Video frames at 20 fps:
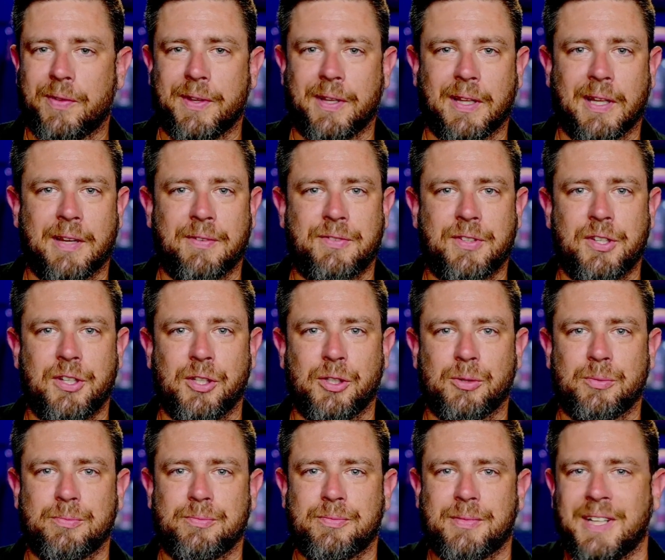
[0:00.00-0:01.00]
thing left to do.
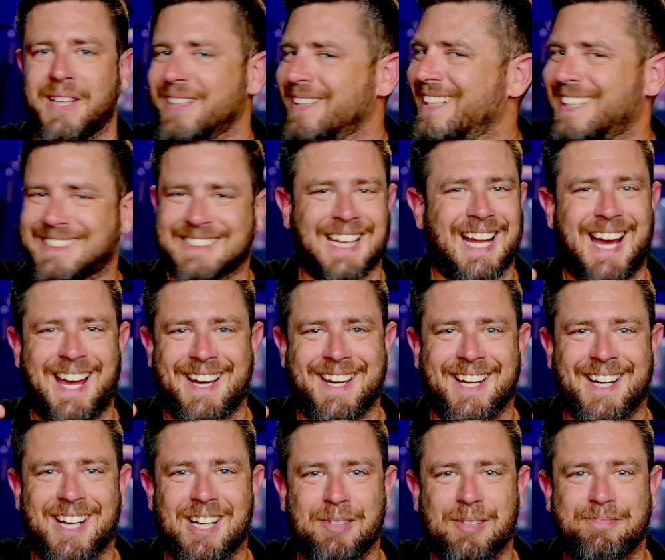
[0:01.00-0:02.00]
Let's light it
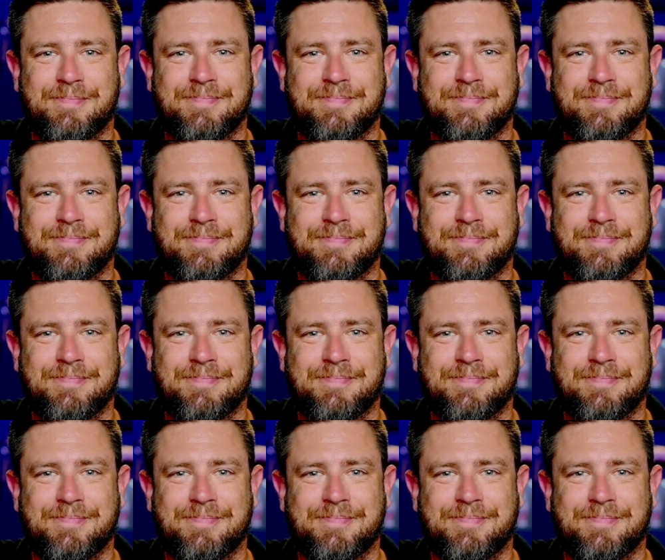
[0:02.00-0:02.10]
up.